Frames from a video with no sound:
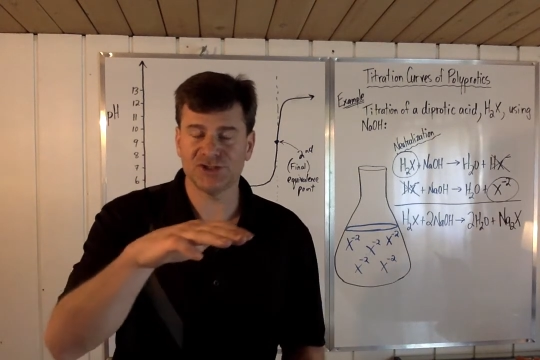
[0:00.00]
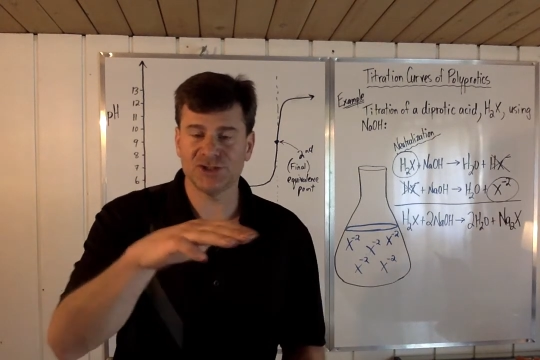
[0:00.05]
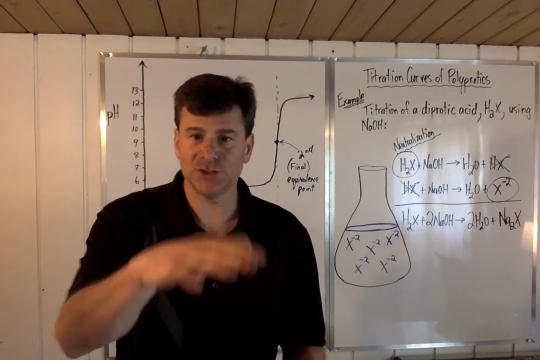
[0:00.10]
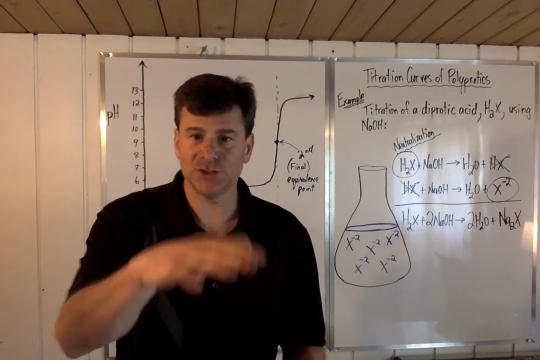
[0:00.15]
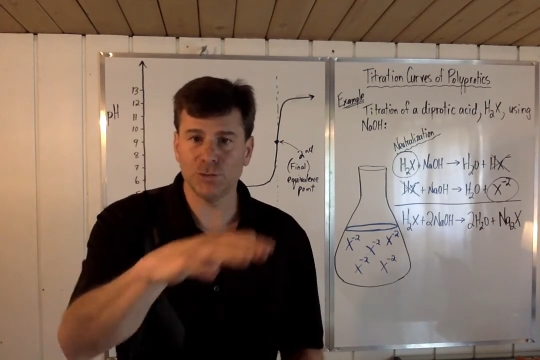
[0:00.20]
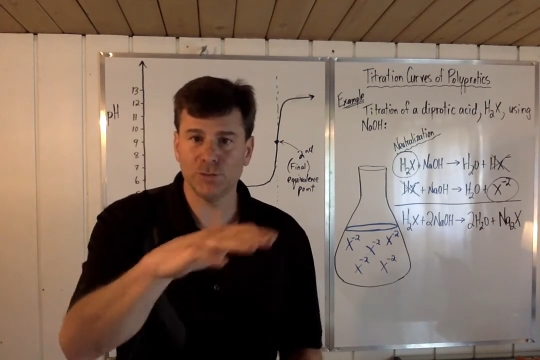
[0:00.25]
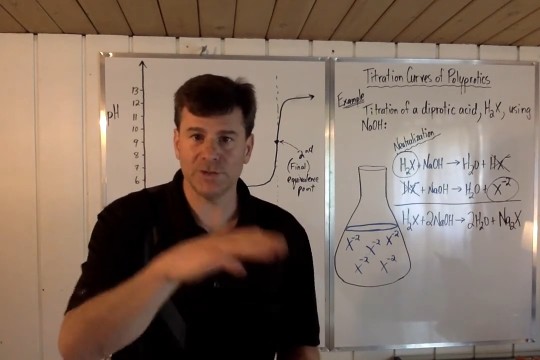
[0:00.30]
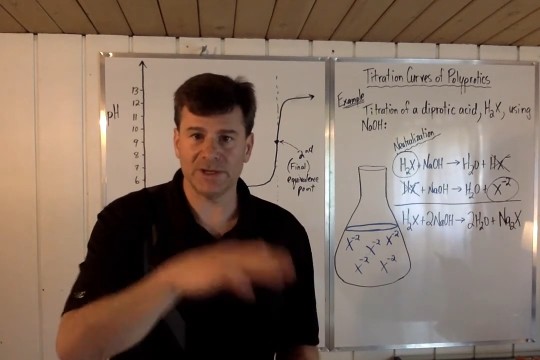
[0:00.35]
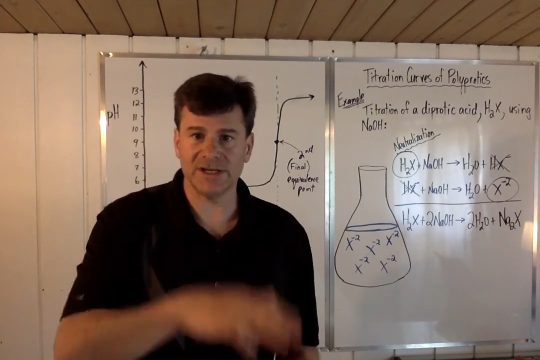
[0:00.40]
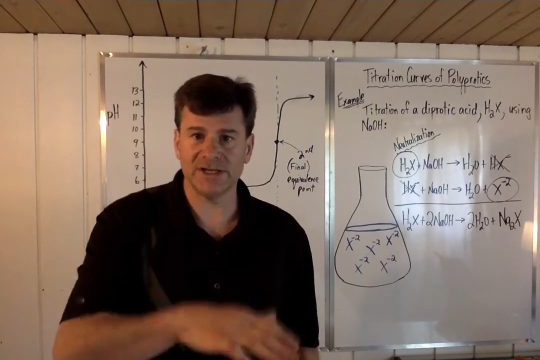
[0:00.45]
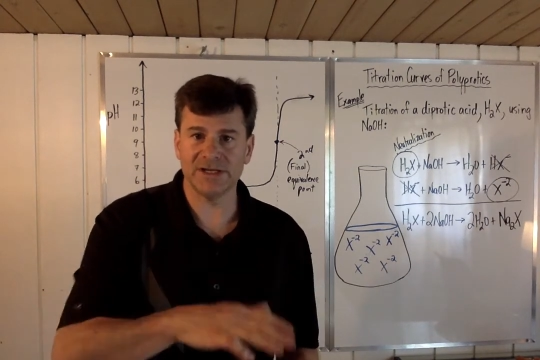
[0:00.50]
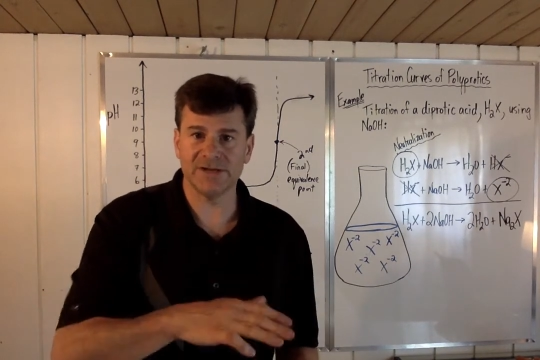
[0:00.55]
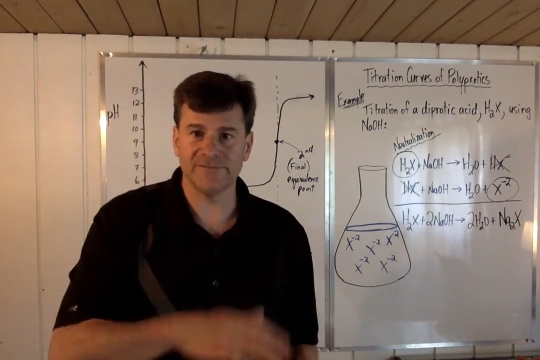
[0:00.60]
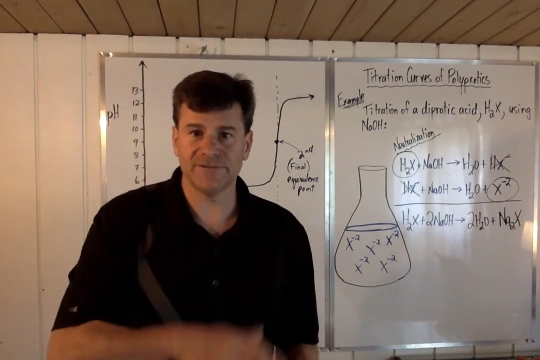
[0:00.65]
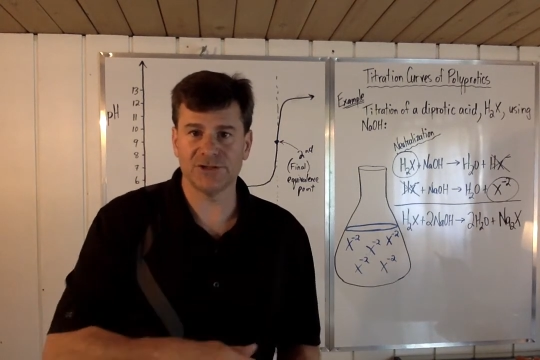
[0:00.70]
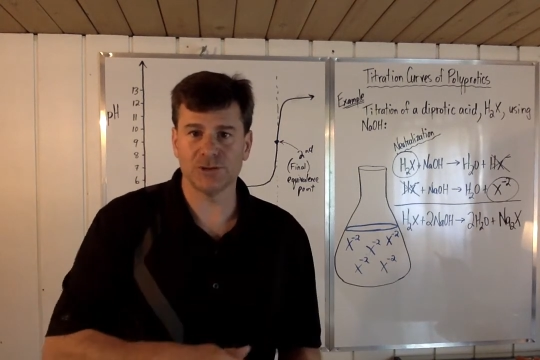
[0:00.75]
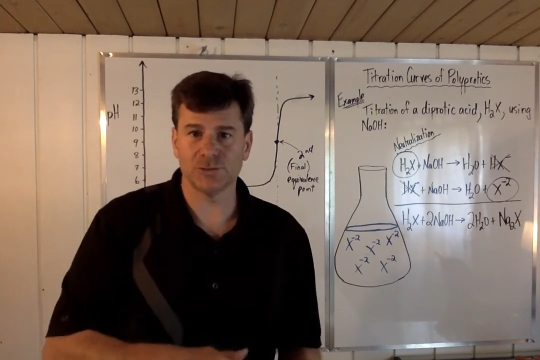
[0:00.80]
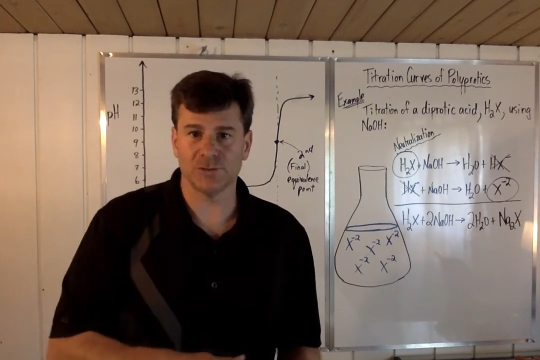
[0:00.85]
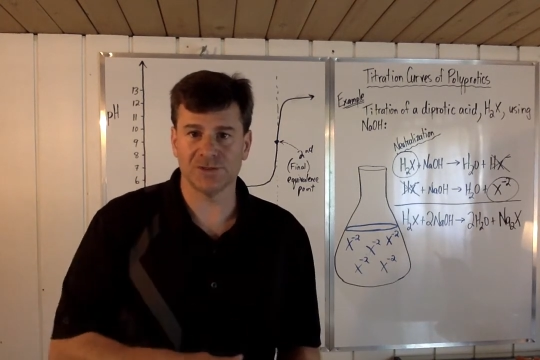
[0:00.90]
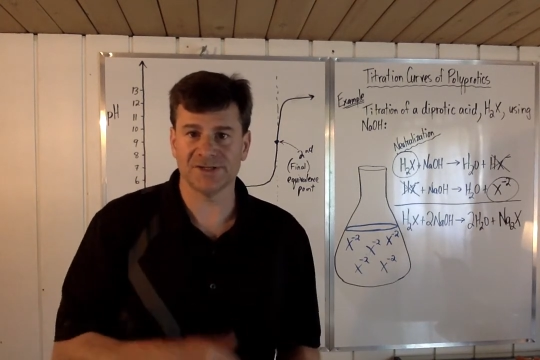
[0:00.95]
2
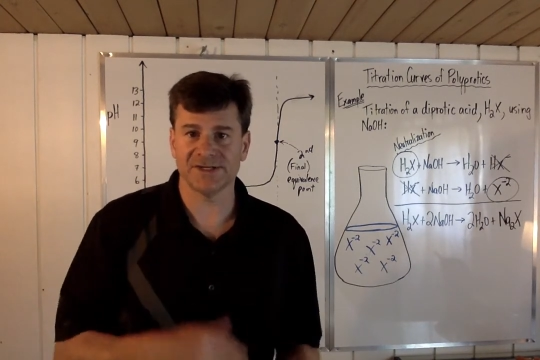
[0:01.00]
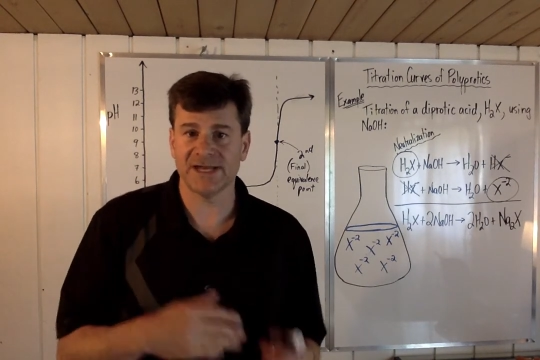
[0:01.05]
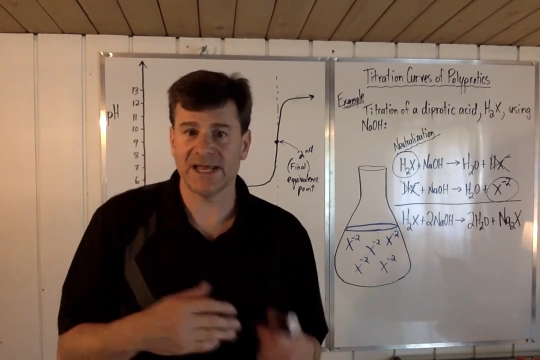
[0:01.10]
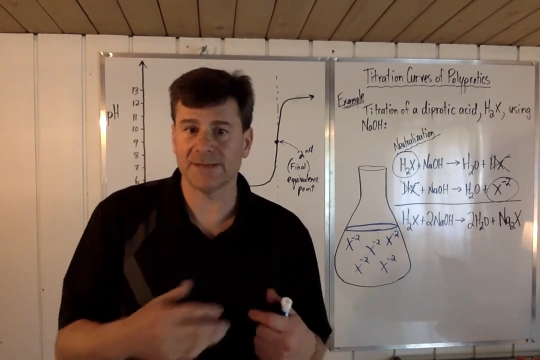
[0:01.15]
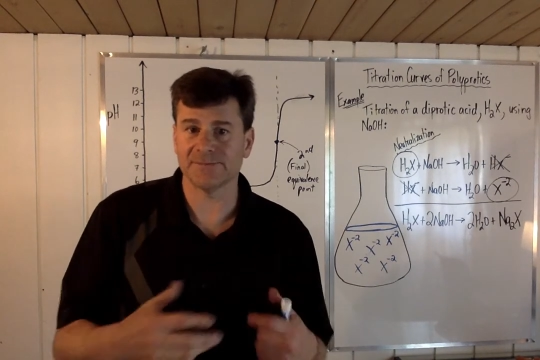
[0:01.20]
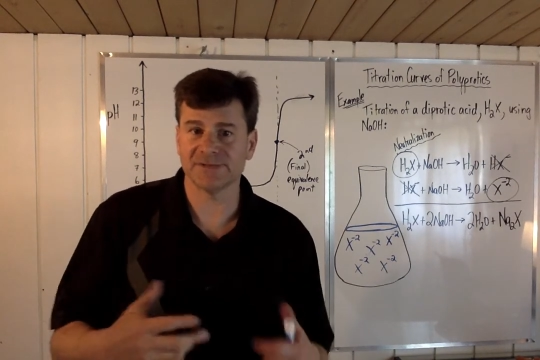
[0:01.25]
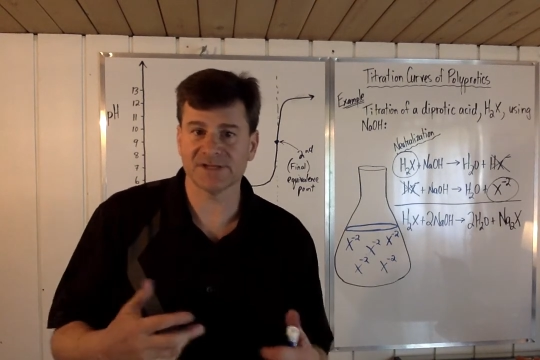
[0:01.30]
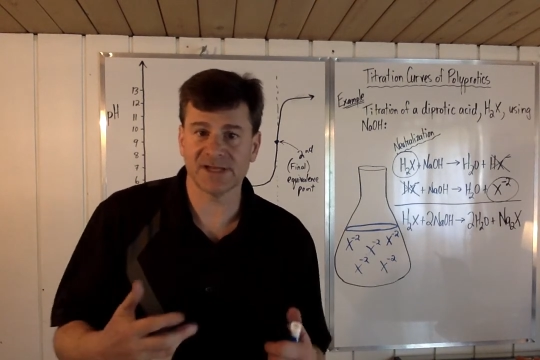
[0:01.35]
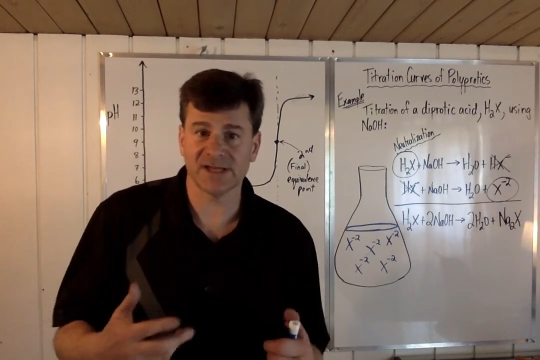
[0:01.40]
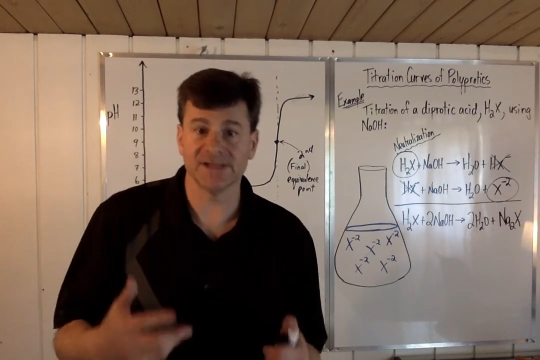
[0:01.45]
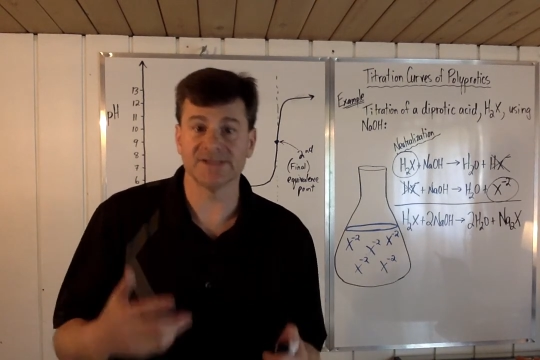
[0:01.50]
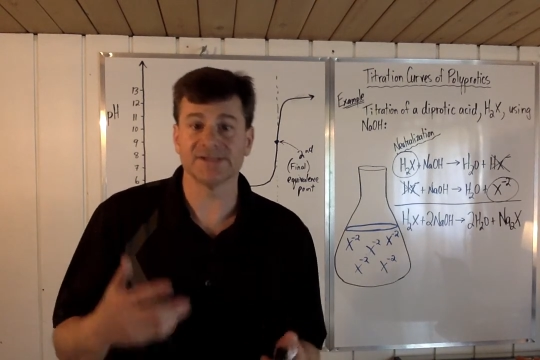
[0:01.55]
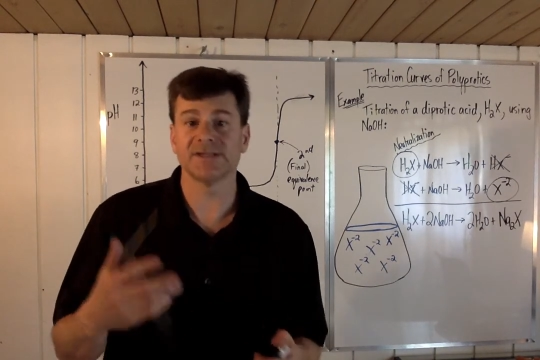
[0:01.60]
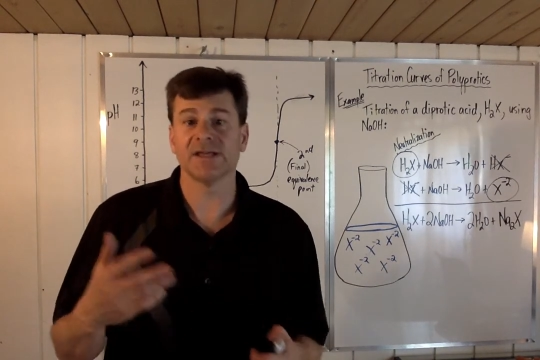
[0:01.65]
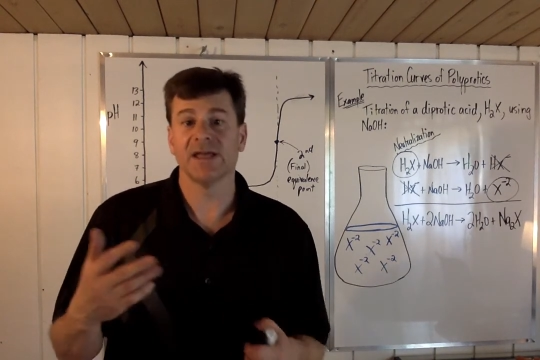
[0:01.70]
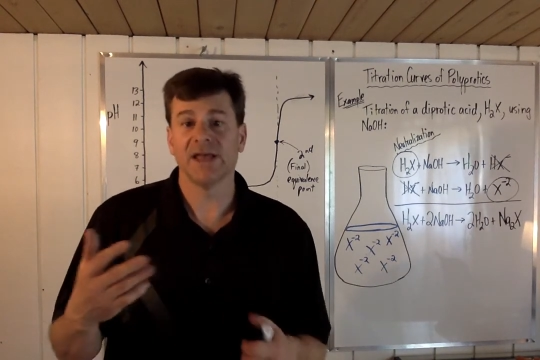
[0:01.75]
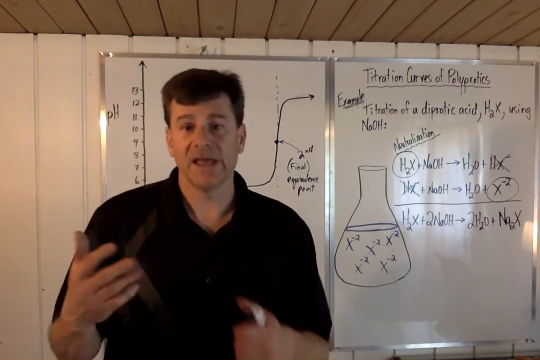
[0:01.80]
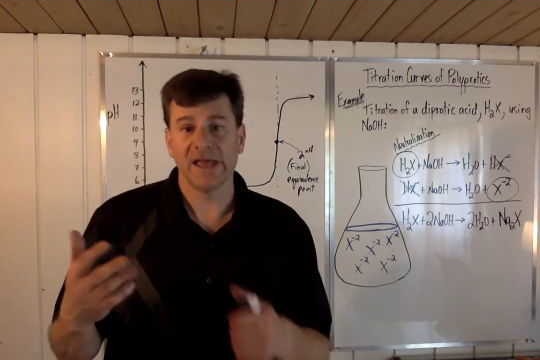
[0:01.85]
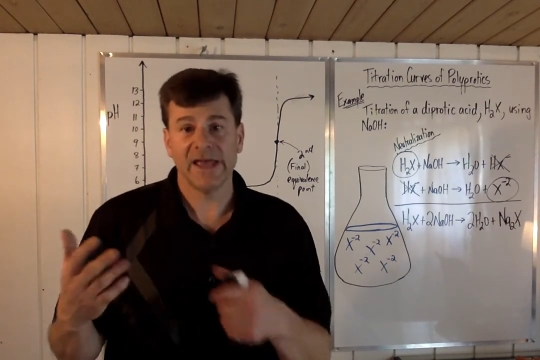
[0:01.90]
individual steps, because